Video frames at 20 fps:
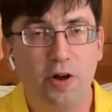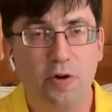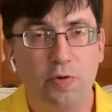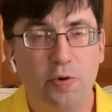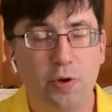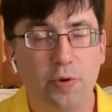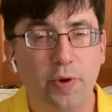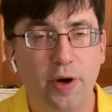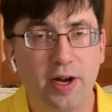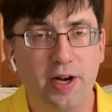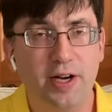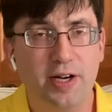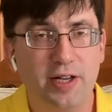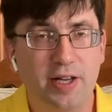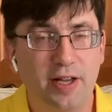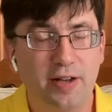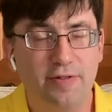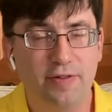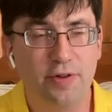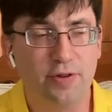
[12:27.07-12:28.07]
We wanted to
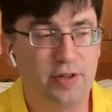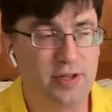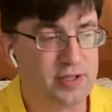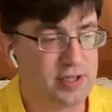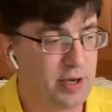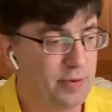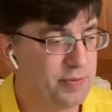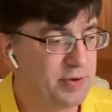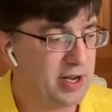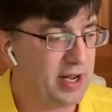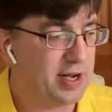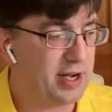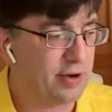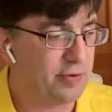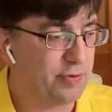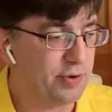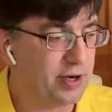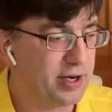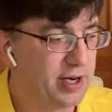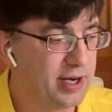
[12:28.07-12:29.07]
give you this update and
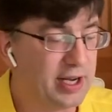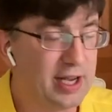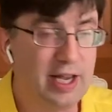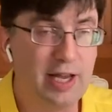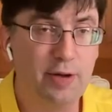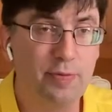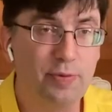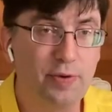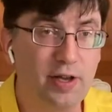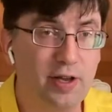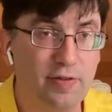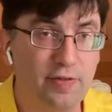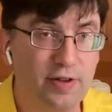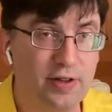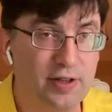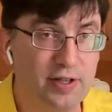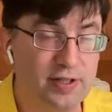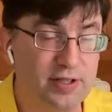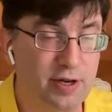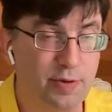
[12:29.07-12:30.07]
we're going to keep
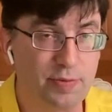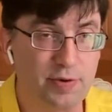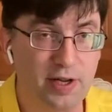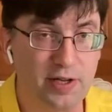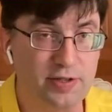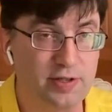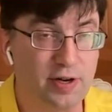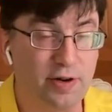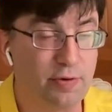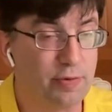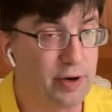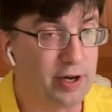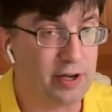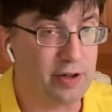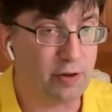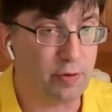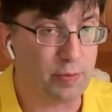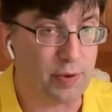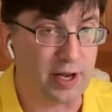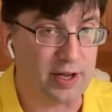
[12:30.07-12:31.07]
giving these updates on a
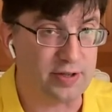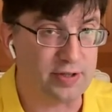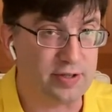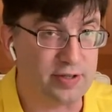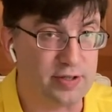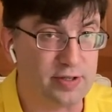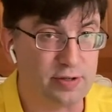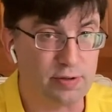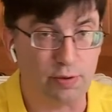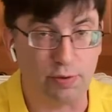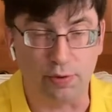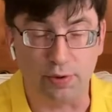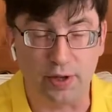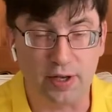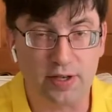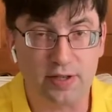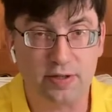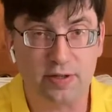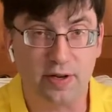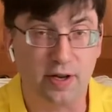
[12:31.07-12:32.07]
regular basis through
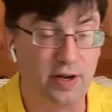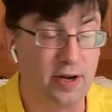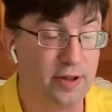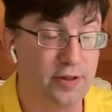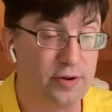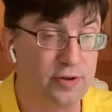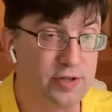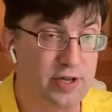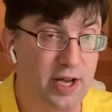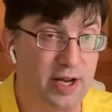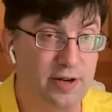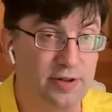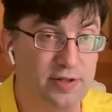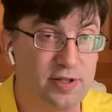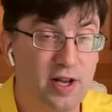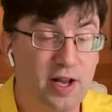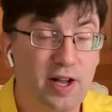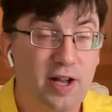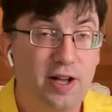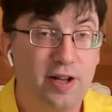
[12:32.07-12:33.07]
this and other channels
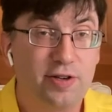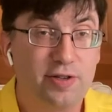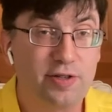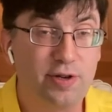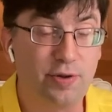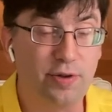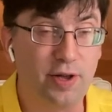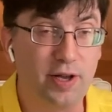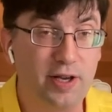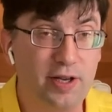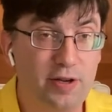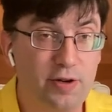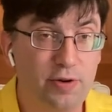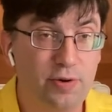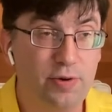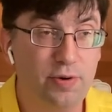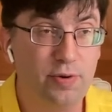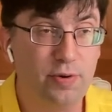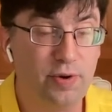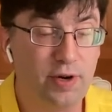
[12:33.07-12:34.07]
so that
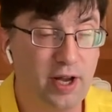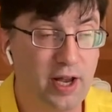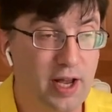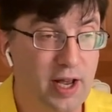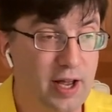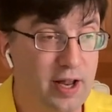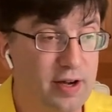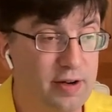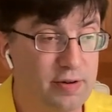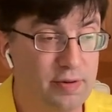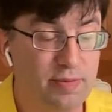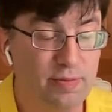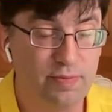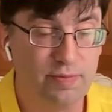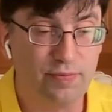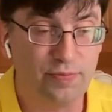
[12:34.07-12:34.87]
you can